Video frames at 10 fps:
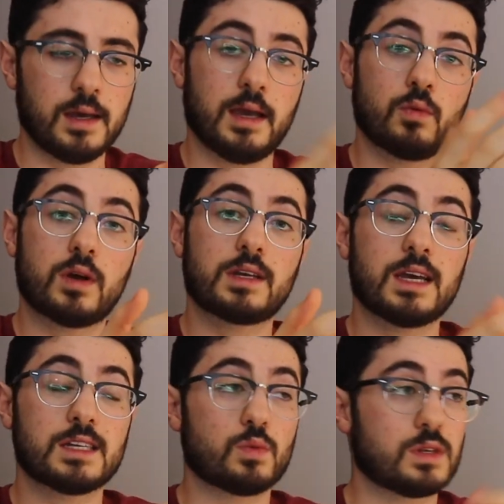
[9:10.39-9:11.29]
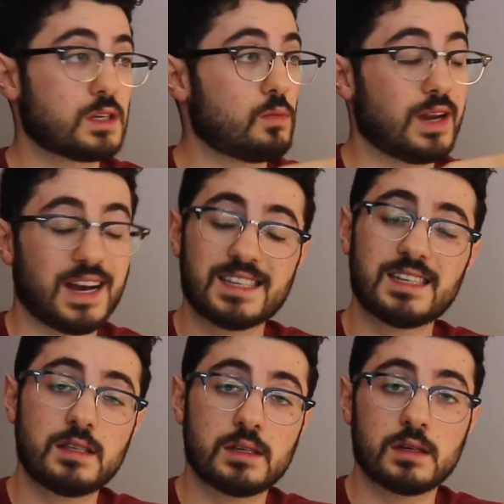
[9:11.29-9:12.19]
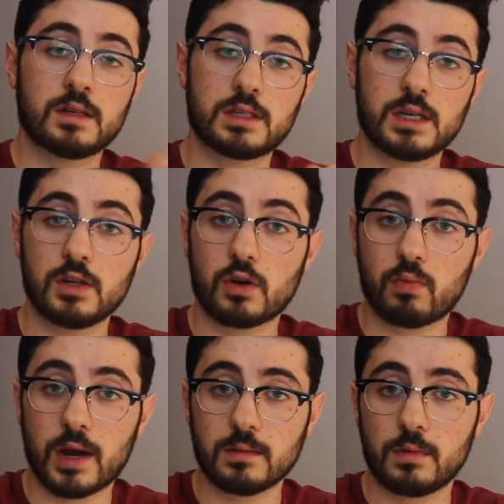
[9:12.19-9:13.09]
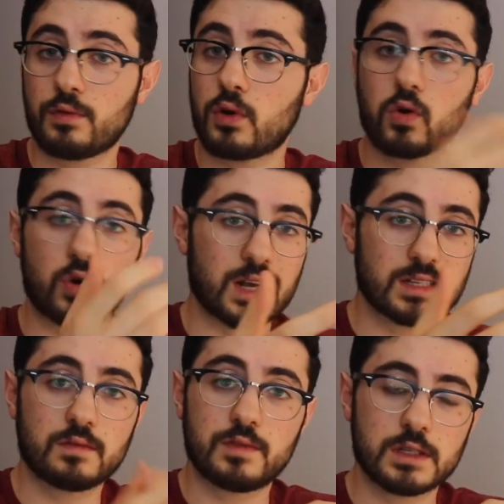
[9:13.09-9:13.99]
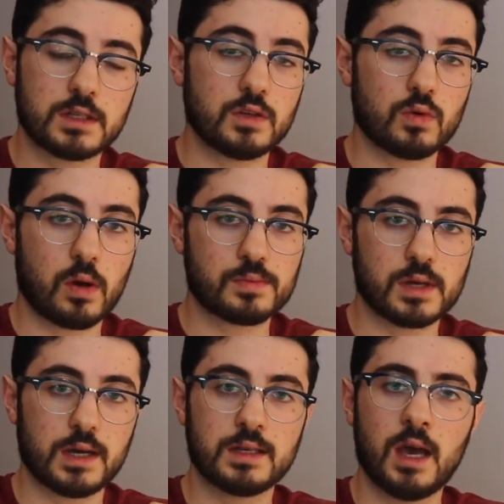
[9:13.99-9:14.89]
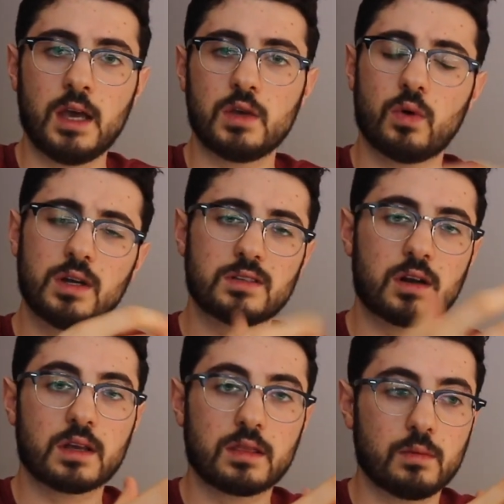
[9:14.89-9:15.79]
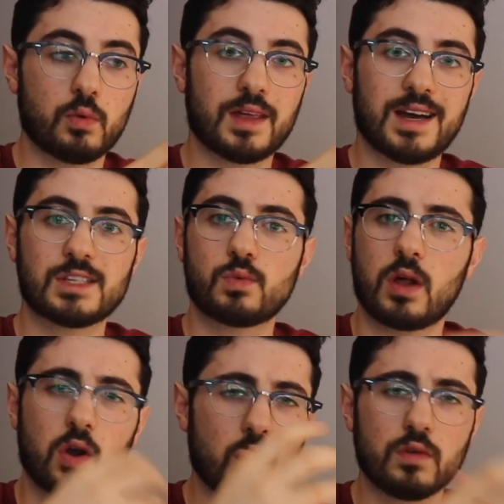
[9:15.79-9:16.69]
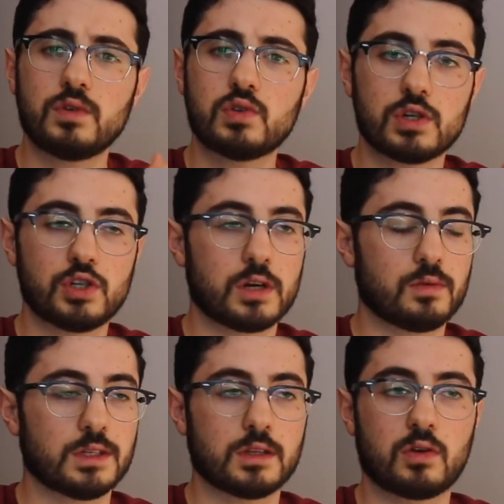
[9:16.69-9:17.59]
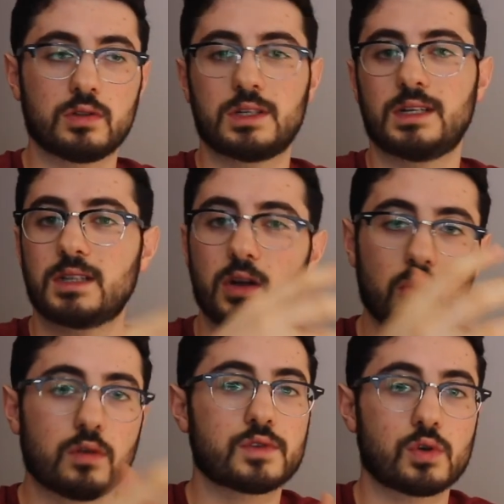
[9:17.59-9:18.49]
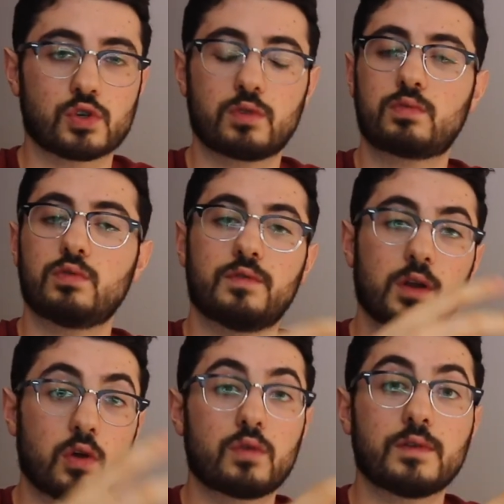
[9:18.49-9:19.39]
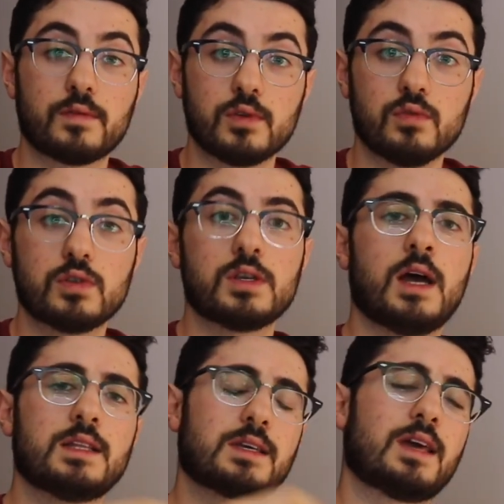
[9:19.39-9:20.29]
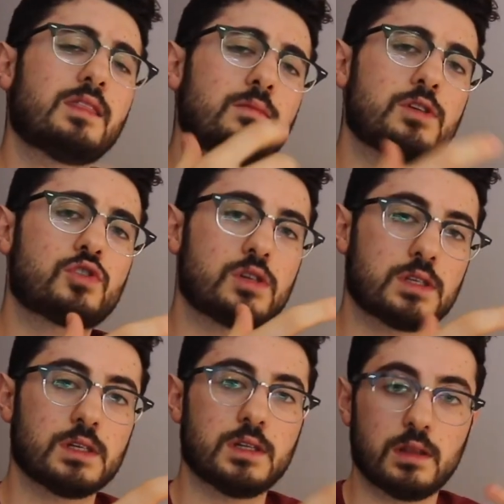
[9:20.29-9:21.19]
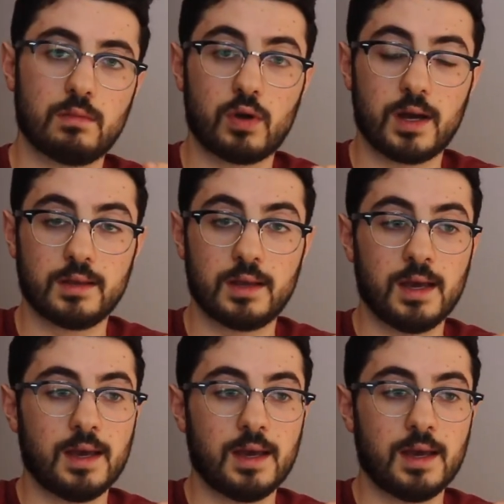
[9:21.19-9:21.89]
In one case, when someone hasn't seen your brand before or hasn't visited your website, you want to target them with ads with a lot of user-generated content, a lot of social proof, a lot of reviews to get them interested in the brand.